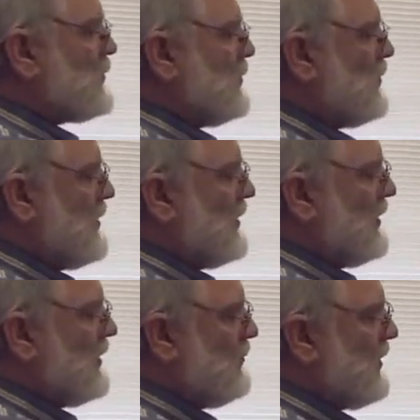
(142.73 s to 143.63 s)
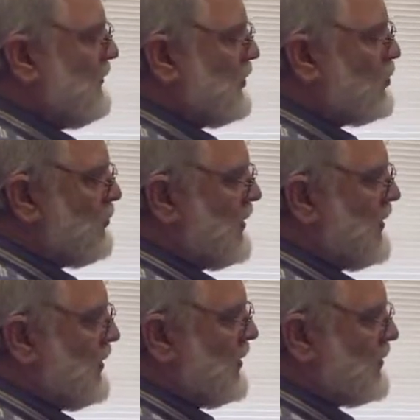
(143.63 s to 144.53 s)
there's going to be a little bit of a
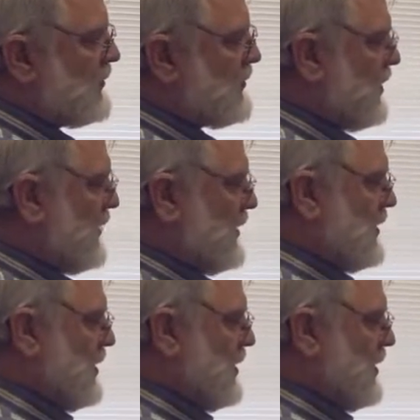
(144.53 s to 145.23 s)
tree that's coming